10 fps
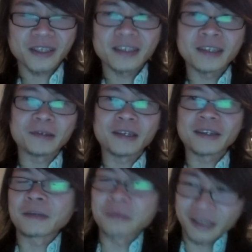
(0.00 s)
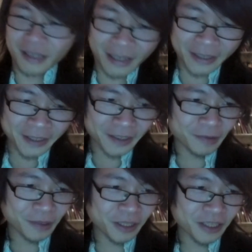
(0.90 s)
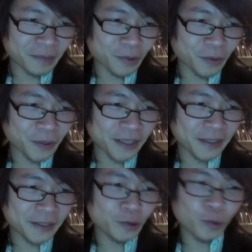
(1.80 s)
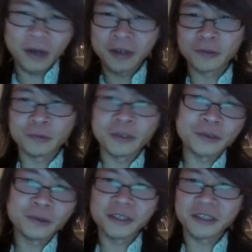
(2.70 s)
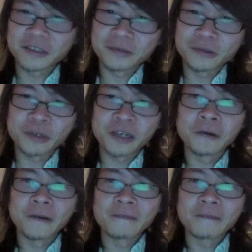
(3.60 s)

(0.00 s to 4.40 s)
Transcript: No, I mean, I can give you an example. Like you are, we are doing the interview now,